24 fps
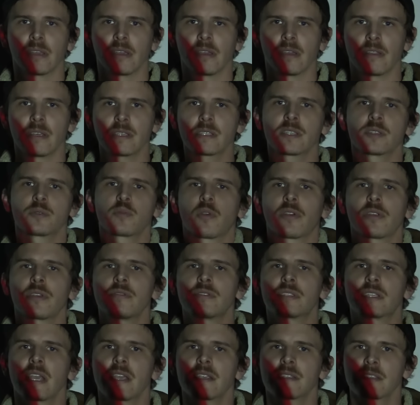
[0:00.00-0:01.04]
This is where you
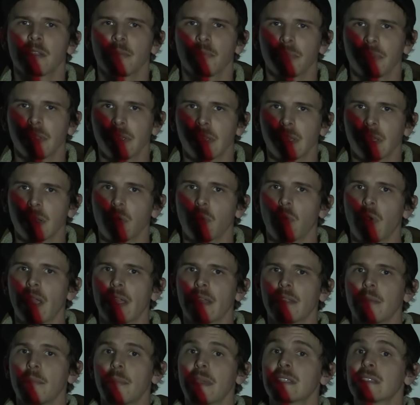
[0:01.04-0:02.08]
say something in a
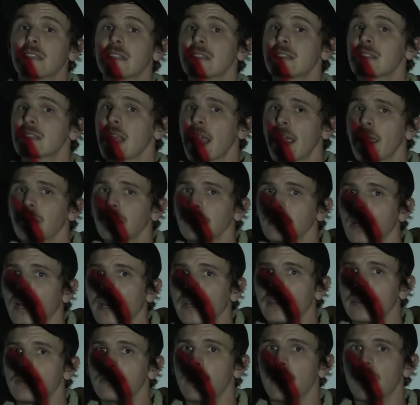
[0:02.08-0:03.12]
way that makes it sound
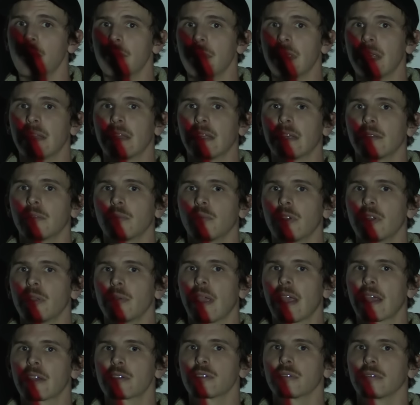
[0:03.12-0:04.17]
like you don't mean it when you
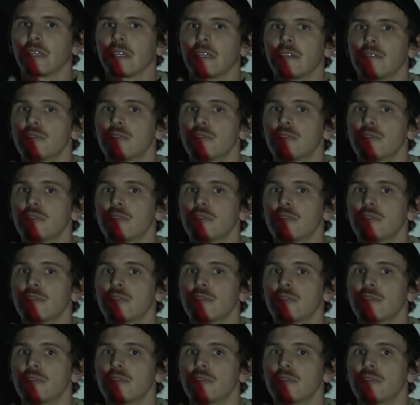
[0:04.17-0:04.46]
actually